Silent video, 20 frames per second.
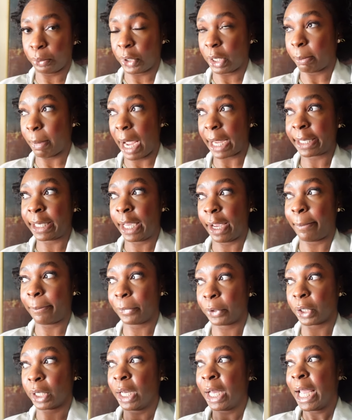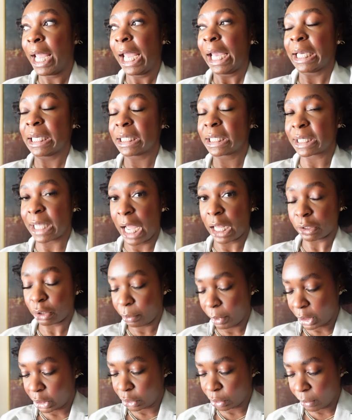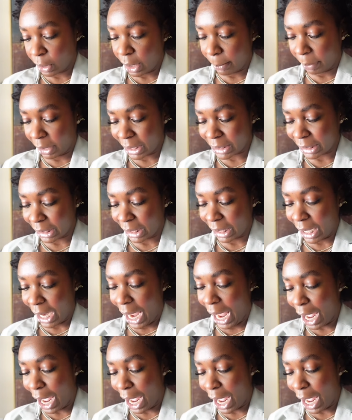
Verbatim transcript: bring my camera inside the restaurant, because again,